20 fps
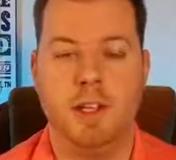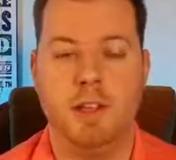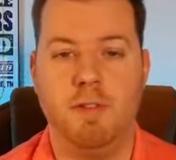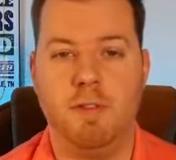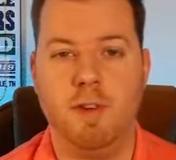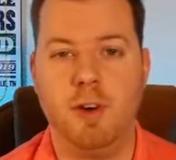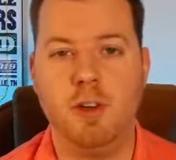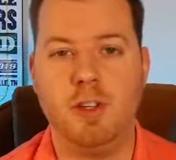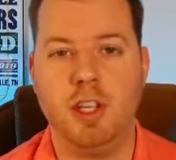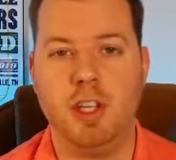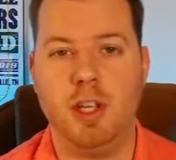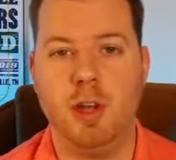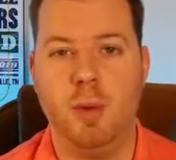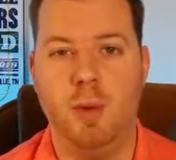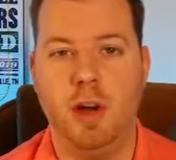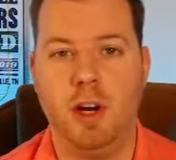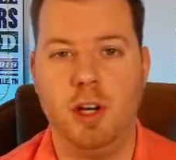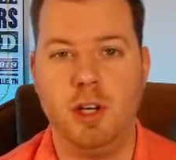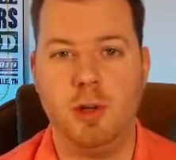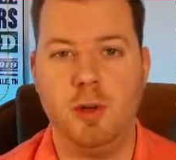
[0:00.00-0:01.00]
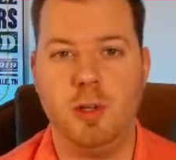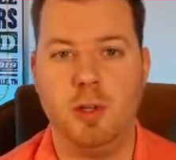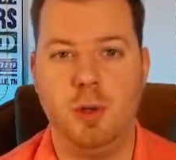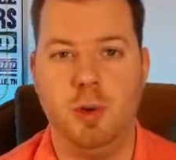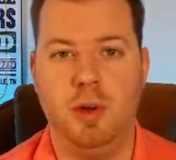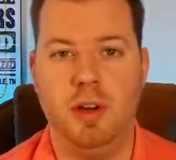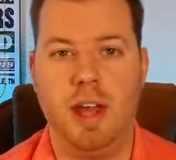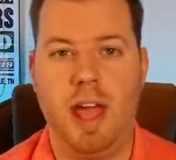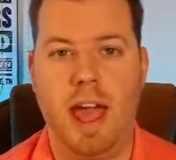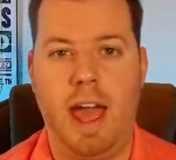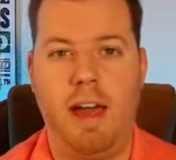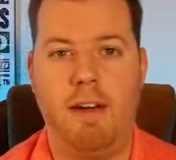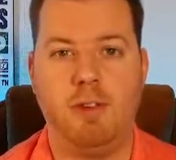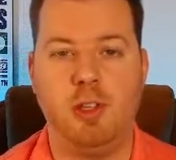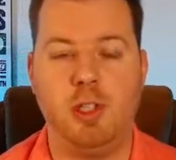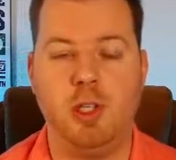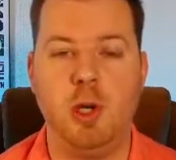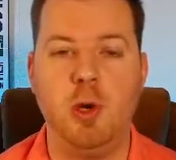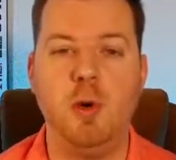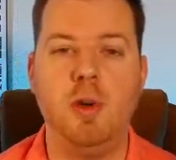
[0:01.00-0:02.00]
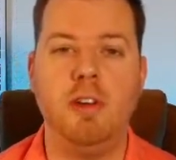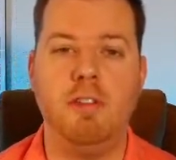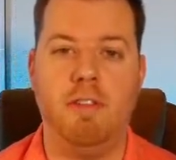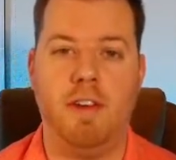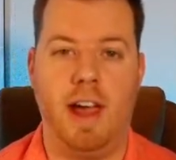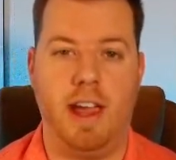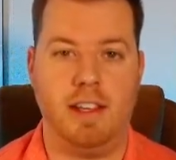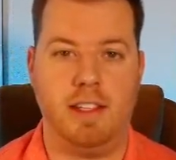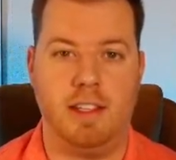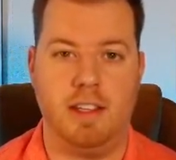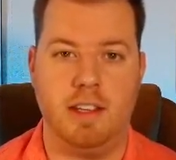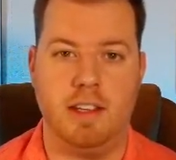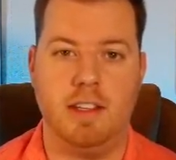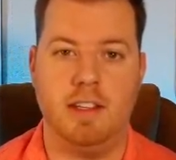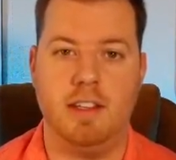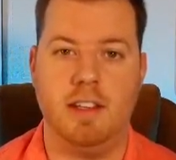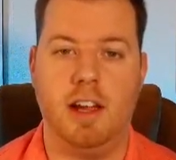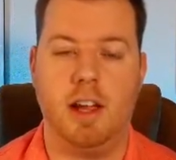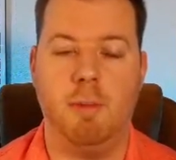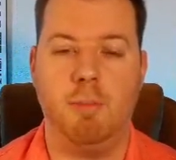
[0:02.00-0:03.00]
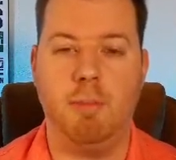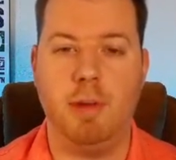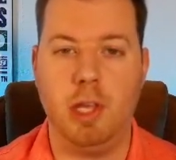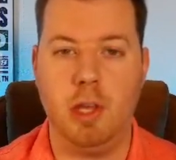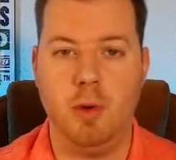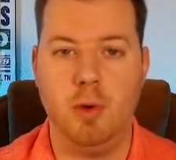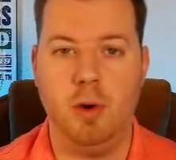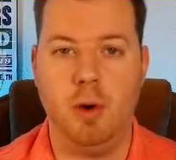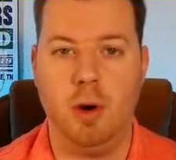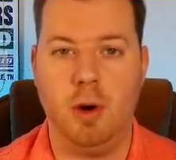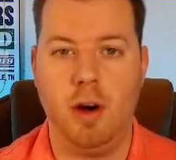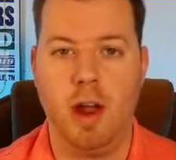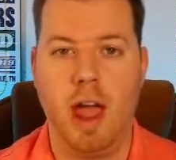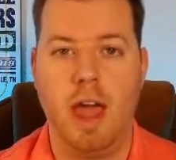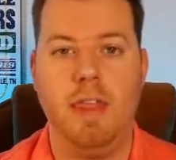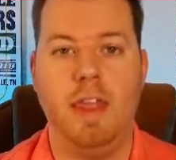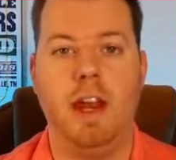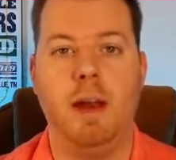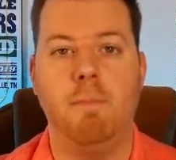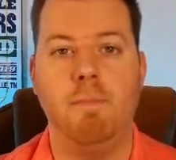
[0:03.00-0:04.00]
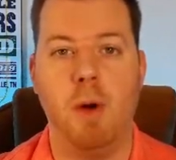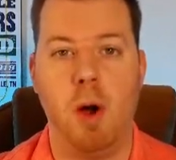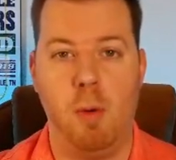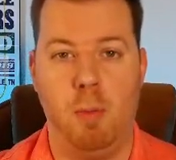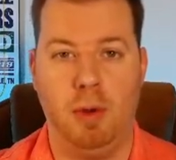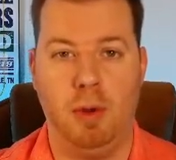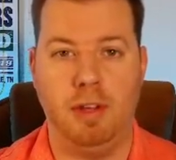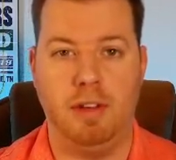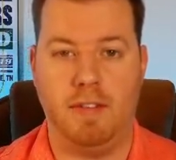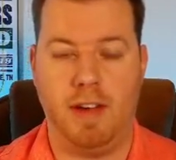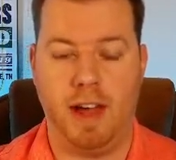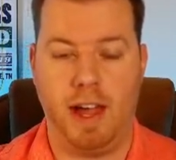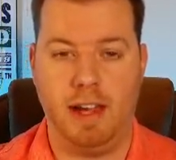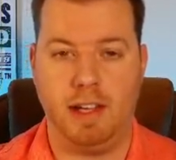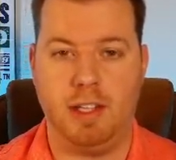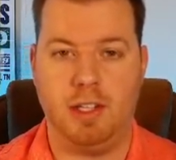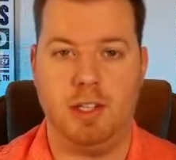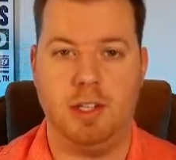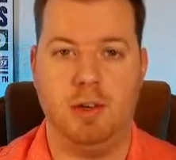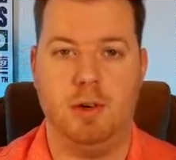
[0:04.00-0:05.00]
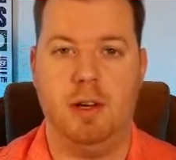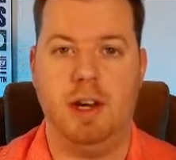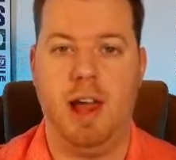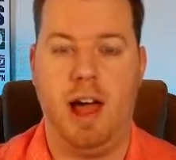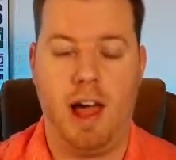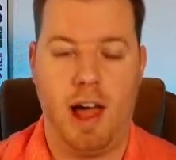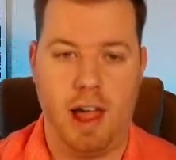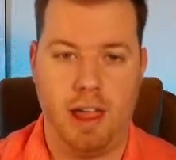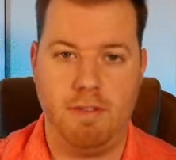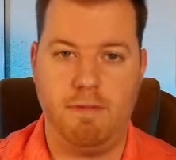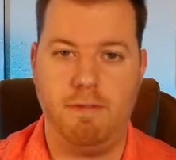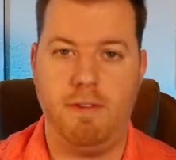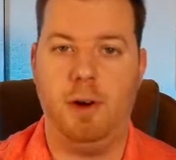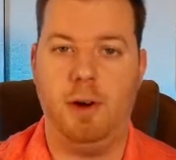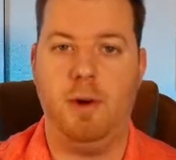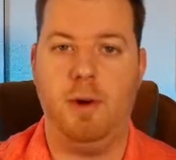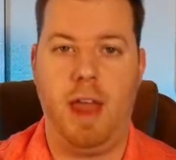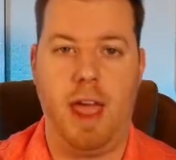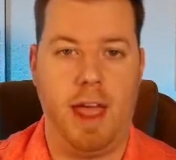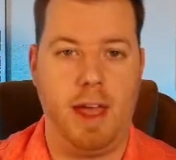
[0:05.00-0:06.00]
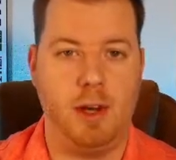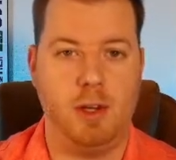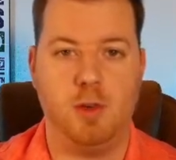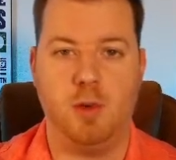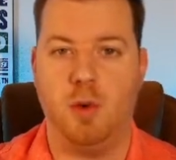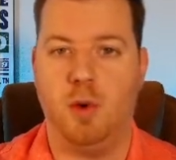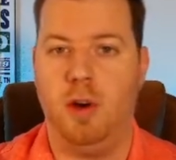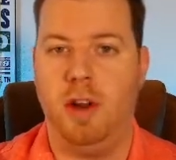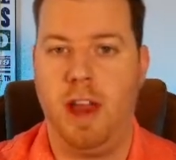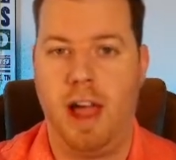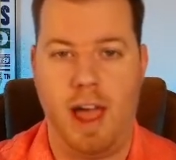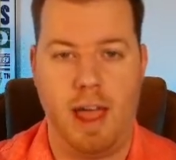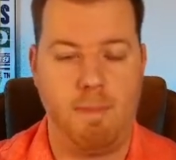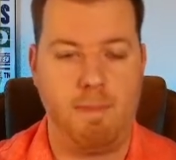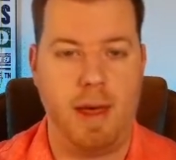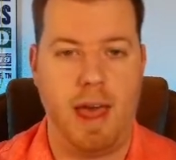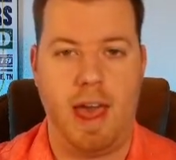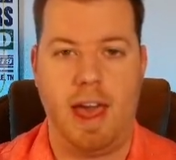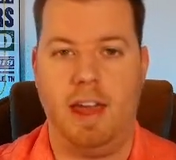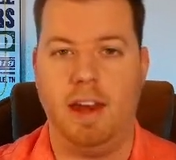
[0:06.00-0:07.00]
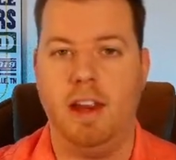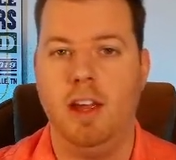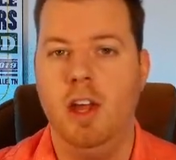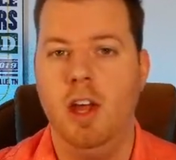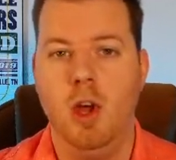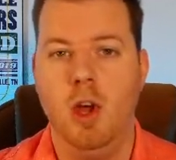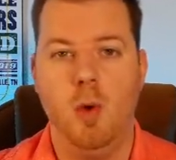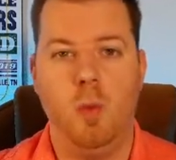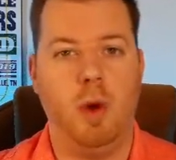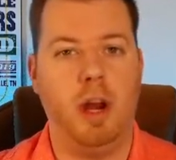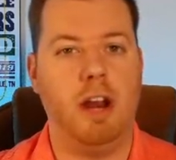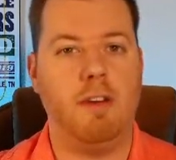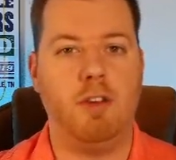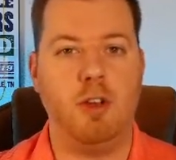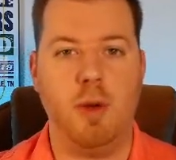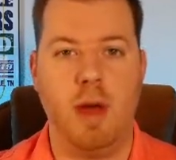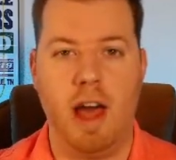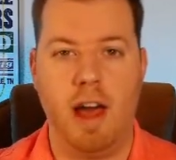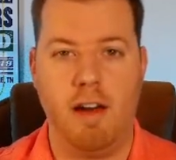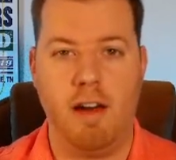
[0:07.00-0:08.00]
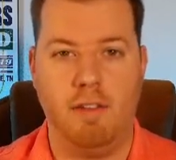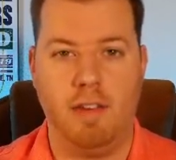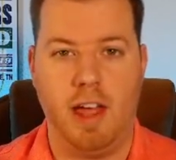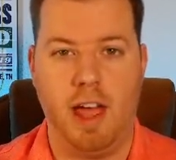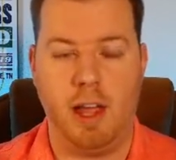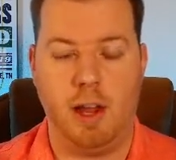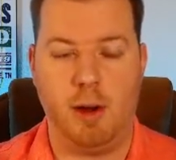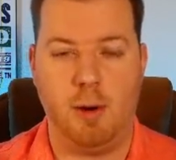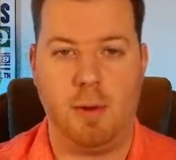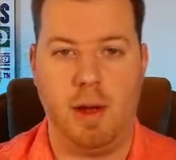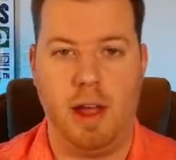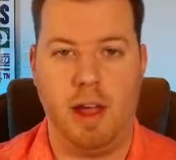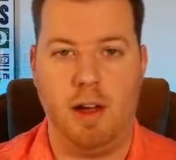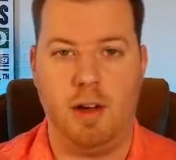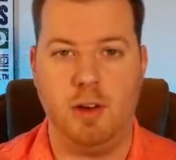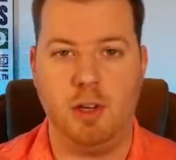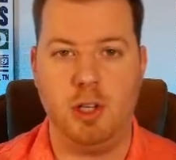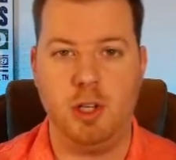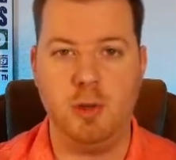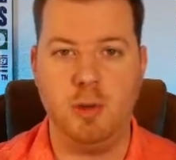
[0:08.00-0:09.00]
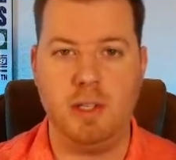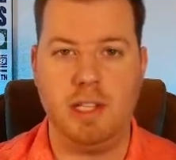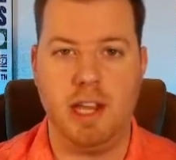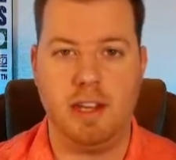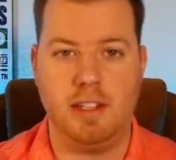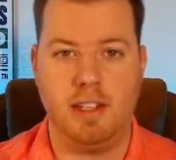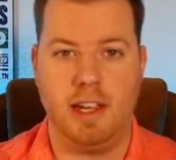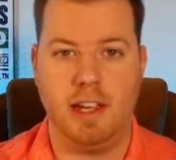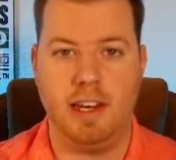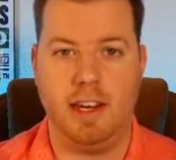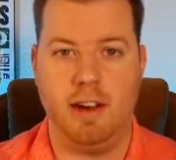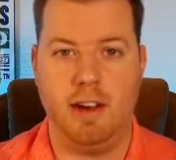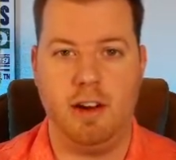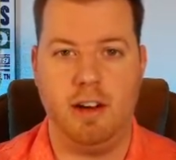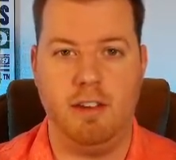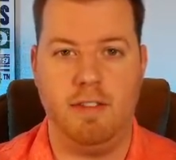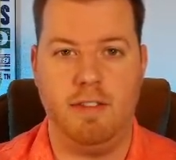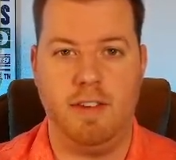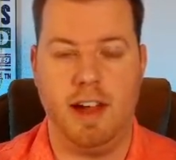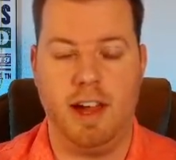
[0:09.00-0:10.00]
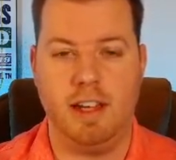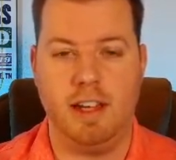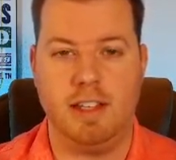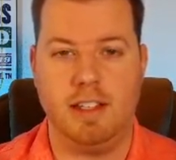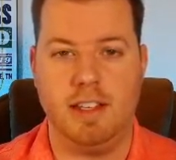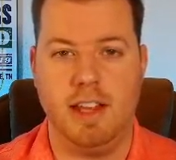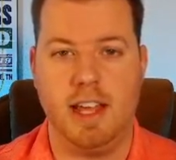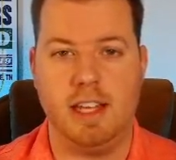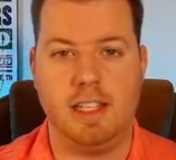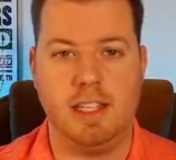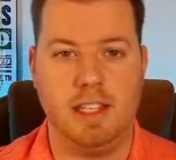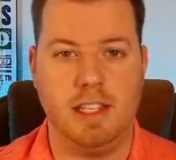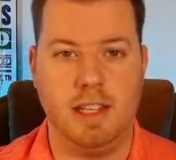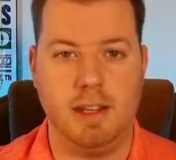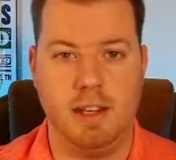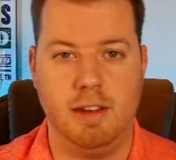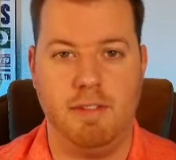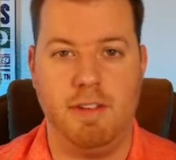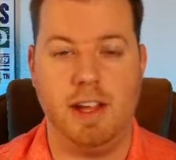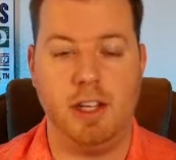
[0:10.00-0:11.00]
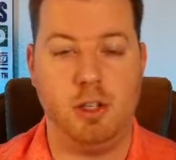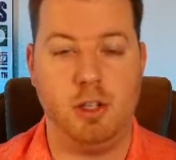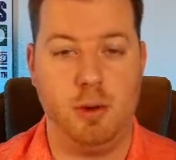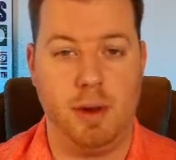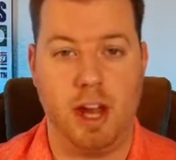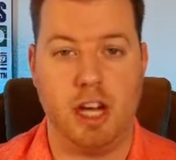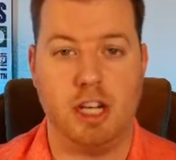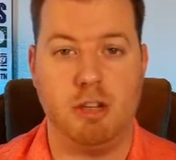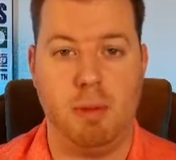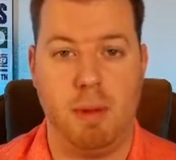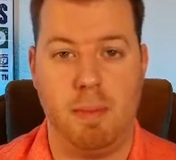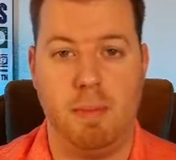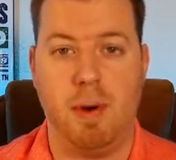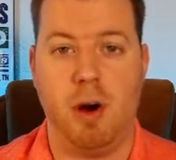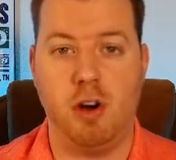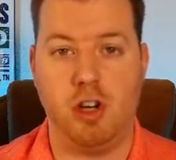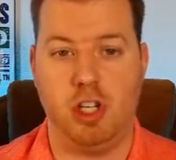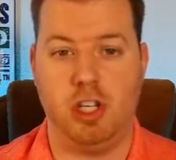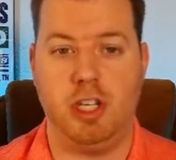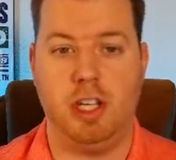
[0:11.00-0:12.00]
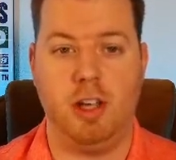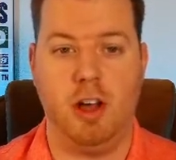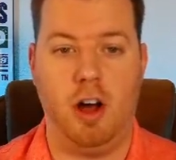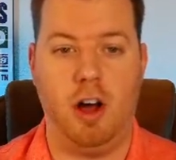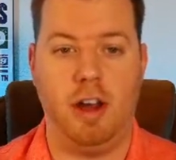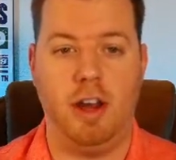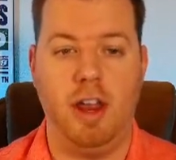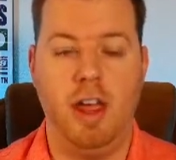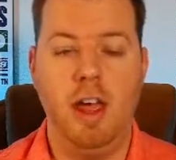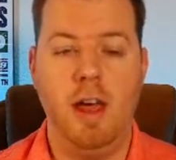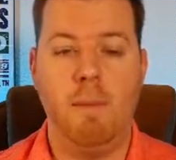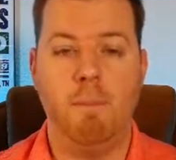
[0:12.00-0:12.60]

the first thing you'll want to do is you'll want to have two devices, a computer and then a mobile device. So an iPhone, Android, iPad, whatever you have lying around, use that secondary device, and that's the device you'll actually be purchasing on.